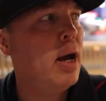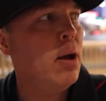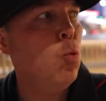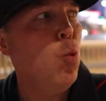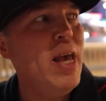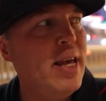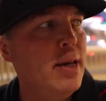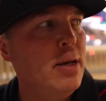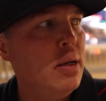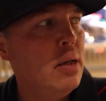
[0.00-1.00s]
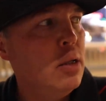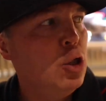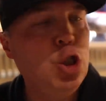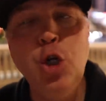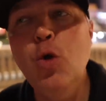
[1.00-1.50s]
I win
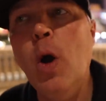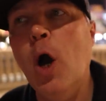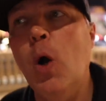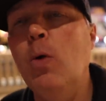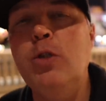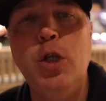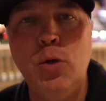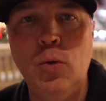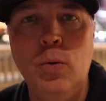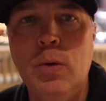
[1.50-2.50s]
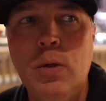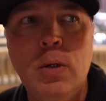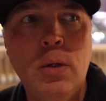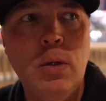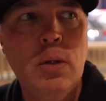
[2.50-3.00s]
two oh two.
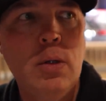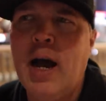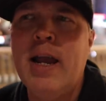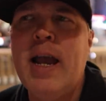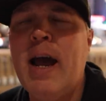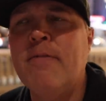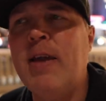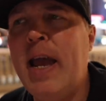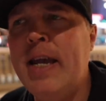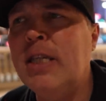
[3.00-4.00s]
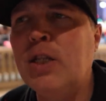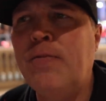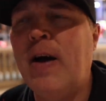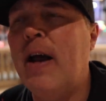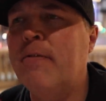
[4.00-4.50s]
I have ace
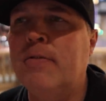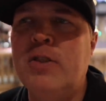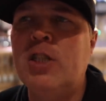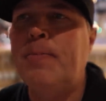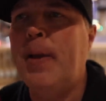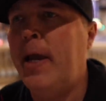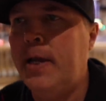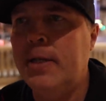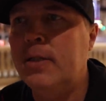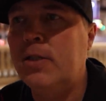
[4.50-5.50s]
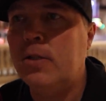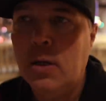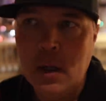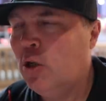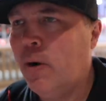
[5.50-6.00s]
five of spades.
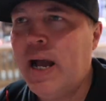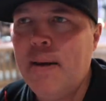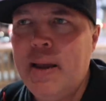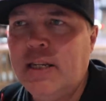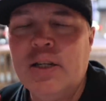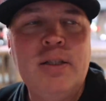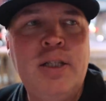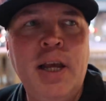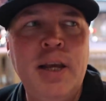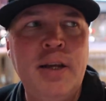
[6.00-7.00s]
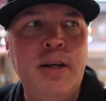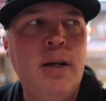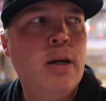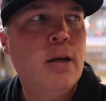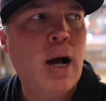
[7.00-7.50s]
So a guy makes it ten,
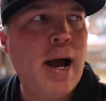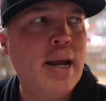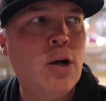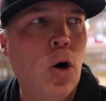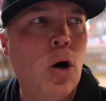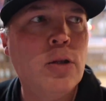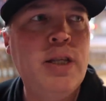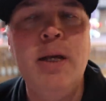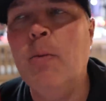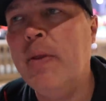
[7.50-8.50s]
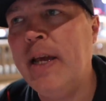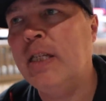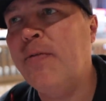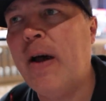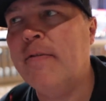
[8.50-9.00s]
I call him with
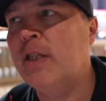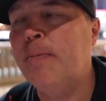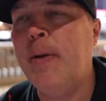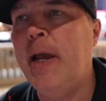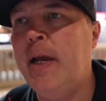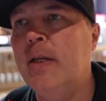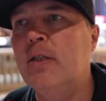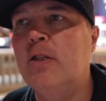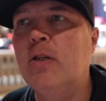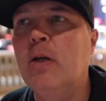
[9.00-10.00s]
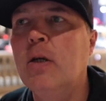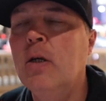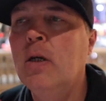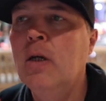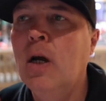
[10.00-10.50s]
ace five of spades.
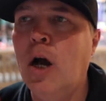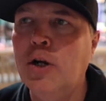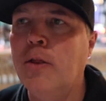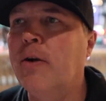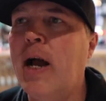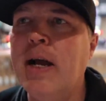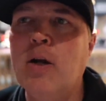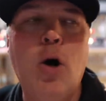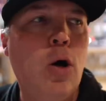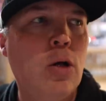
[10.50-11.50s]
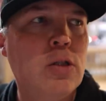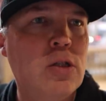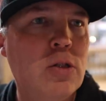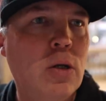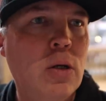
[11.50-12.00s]
Another guy calls